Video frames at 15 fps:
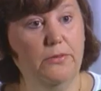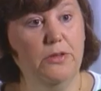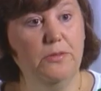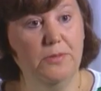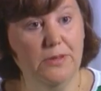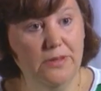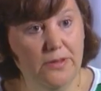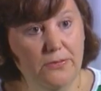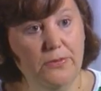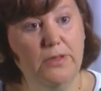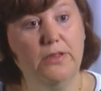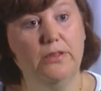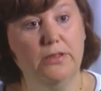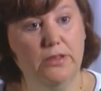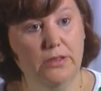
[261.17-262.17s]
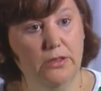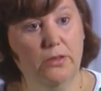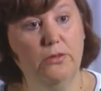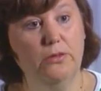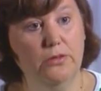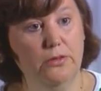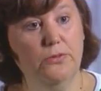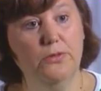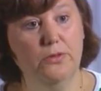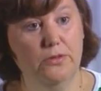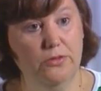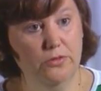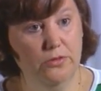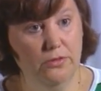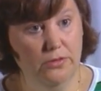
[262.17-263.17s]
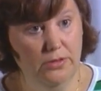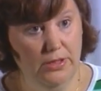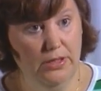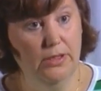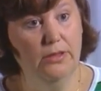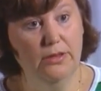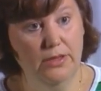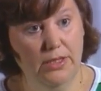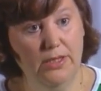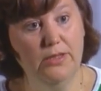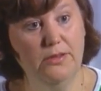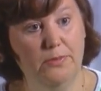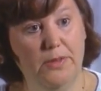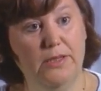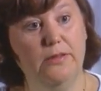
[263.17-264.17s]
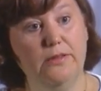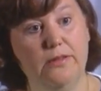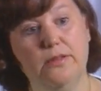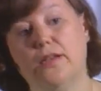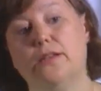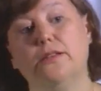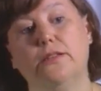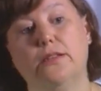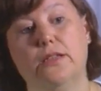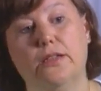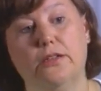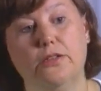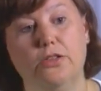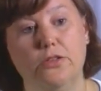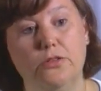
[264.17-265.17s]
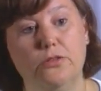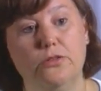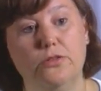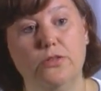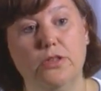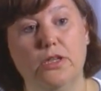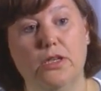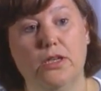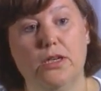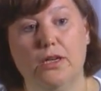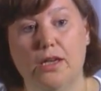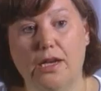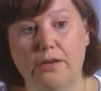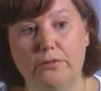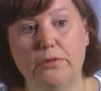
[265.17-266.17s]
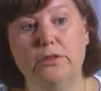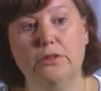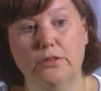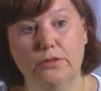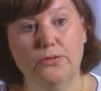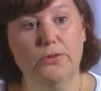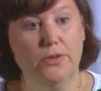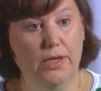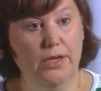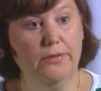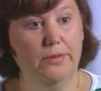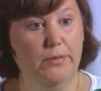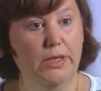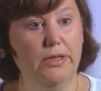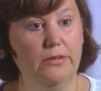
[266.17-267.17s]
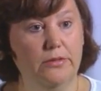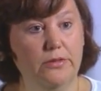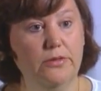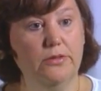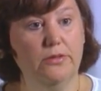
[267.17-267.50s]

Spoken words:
We specifically go look for these pesticides that are used, and we look for heavy metals.